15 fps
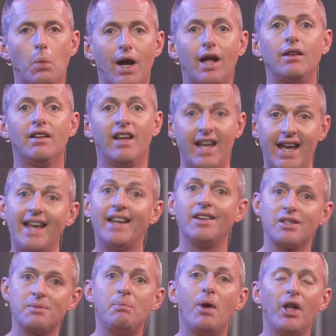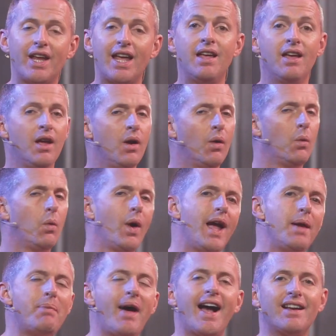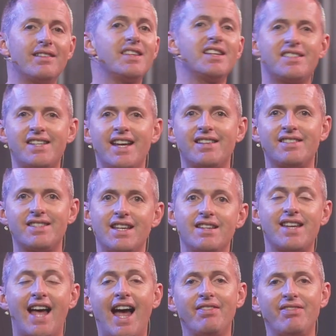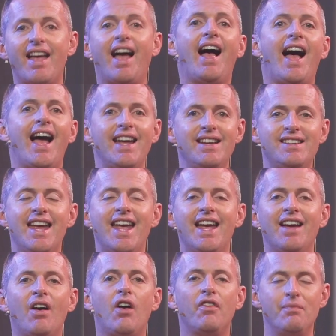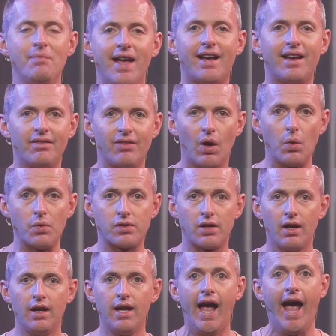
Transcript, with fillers: Well, he and his buddy, way back in the 60s, had the idea of making those.